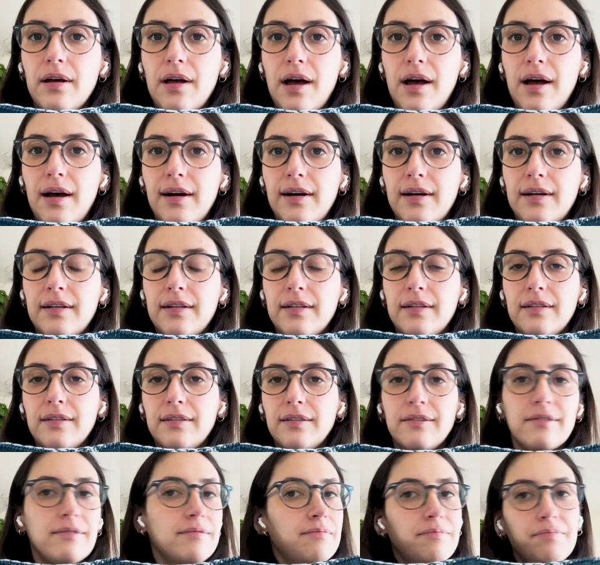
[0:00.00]

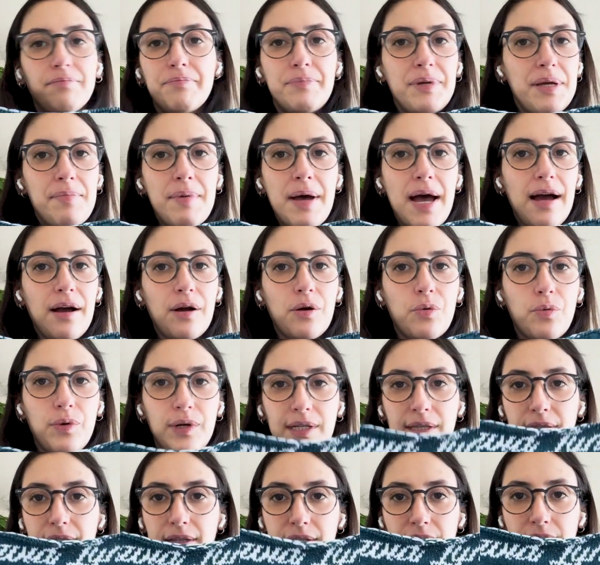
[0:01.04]
I'll be back
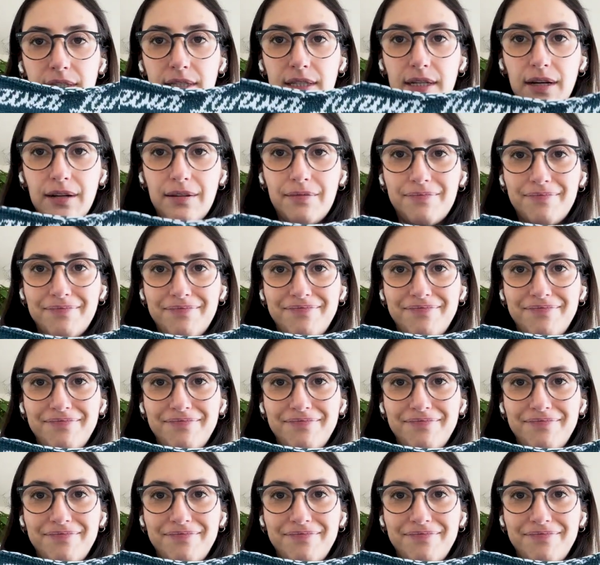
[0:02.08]
when this is done.